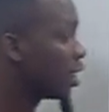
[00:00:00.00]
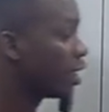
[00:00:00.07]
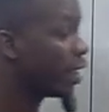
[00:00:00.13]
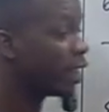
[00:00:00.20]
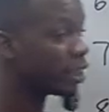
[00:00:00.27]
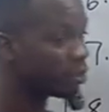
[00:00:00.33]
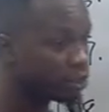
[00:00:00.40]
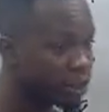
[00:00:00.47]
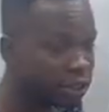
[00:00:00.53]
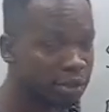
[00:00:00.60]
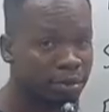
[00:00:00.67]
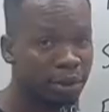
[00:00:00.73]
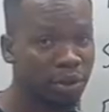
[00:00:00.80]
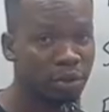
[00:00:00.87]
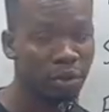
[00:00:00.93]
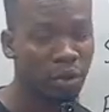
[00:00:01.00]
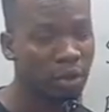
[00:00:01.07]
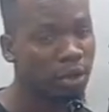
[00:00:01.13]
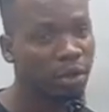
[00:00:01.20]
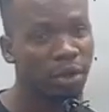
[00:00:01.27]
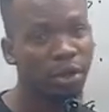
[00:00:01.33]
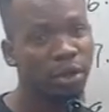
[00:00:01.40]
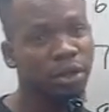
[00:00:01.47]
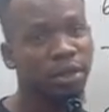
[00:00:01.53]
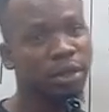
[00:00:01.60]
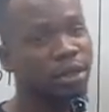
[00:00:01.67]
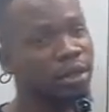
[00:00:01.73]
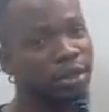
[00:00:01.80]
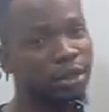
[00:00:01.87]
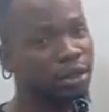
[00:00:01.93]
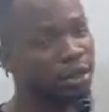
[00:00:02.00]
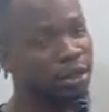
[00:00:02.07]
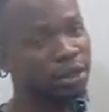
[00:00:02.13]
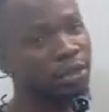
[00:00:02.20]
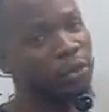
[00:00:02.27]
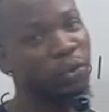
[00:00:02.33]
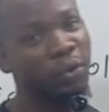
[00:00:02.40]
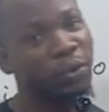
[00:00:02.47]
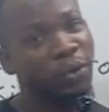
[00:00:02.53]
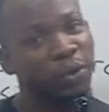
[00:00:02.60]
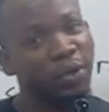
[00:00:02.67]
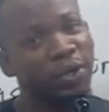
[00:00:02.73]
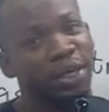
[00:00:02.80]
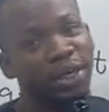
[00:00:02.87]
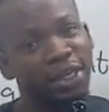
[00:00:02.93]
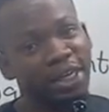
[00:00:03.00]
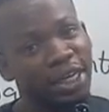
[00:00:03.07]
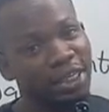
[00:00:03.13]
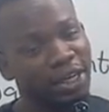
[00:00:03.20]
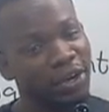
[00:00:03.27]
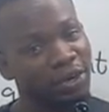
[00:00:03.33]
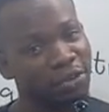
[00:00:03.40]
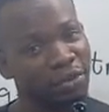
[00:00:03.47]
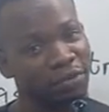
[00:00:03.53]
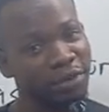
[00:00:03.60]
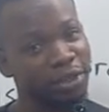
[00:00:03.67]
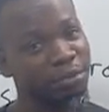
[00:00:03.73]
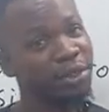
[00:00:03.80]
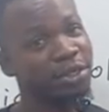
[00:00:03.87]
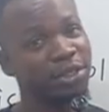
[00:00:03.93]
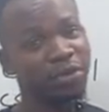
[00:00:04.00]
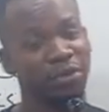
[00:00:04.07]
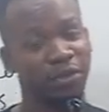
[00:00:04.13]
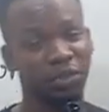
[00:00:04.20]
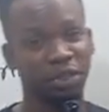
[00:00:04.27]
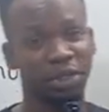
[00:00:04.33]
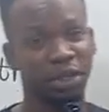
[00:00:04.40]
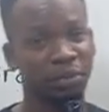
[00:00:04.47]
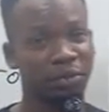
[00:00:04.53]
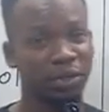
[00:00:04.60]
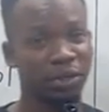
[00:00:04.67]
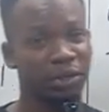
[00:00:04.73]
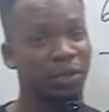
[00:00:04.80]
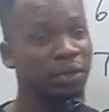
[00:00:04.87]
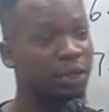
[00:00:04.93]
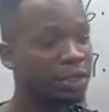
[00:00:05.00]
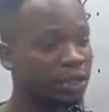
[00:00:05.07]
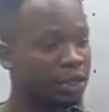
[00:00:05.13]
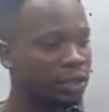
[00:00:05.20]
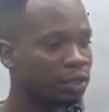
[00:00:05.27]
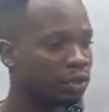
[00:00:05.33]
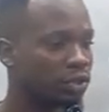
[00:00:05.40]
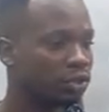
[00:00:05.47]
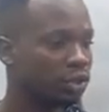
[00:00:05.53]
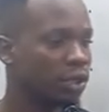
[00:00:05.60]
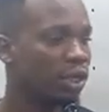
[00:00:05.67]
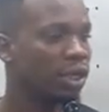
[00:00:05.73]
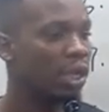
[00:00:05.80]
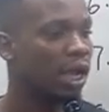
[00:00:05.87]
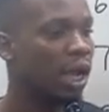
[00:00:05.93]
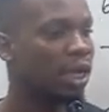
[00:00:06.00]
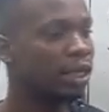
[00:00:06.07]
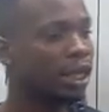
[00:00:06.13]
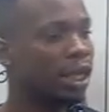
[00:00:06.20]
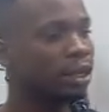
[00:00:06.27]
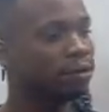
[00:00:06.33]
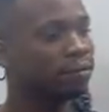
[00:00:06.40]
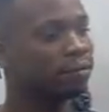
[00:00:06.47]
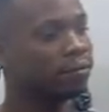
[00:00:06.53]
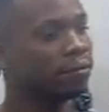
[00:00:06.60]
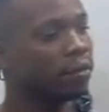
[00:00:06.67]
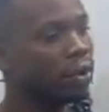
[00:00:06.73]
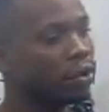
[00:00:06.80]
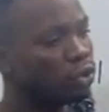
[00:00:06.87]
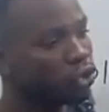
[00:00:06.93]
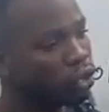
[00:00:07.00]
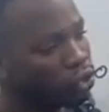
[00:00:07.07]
an experienced mentor, so there's a lot of experience he's going to share with you in the industry. And then you